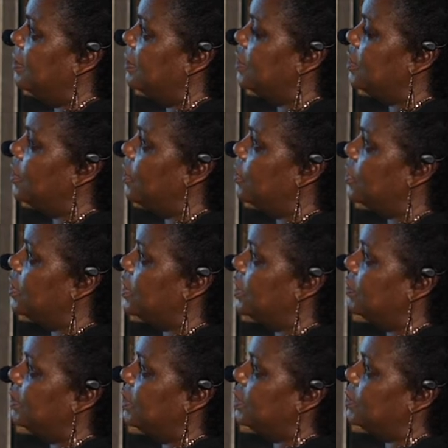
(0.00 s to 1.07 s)
this whole
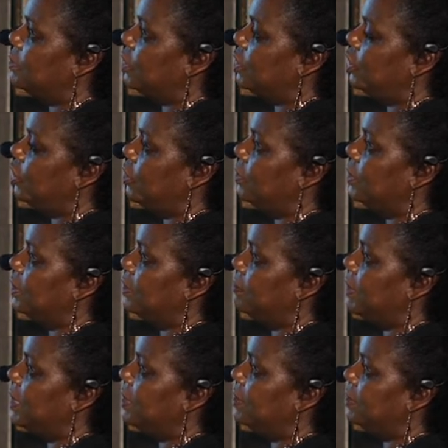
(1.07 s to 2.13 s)
series was shown at the
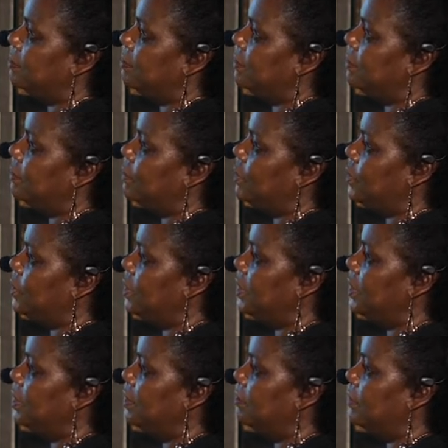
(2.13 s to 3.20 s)
Maitland
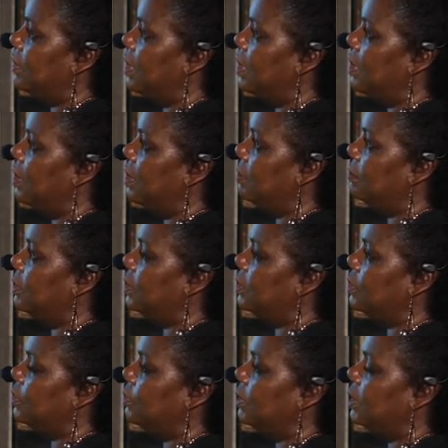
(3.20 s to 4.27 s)
Museum um, in
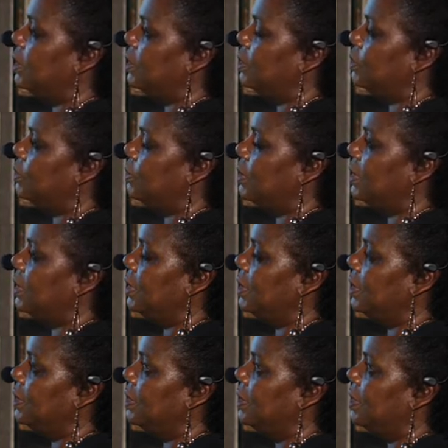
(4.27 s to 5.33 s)

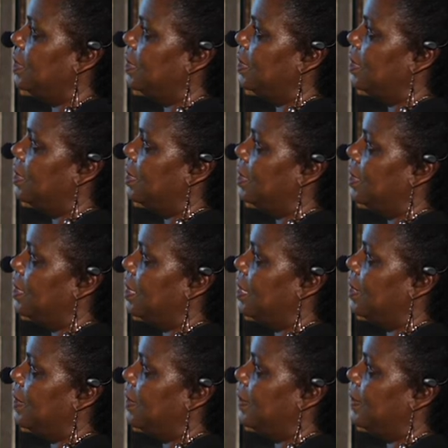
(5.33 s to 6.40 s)
2020.
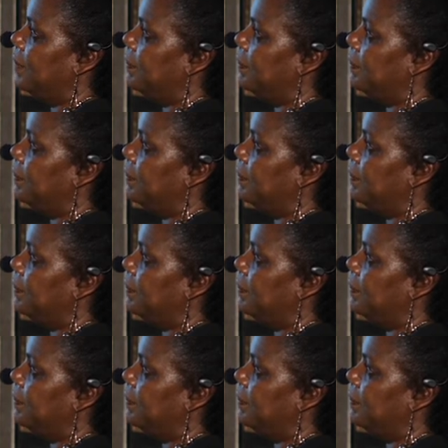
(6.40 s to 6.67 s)
Um,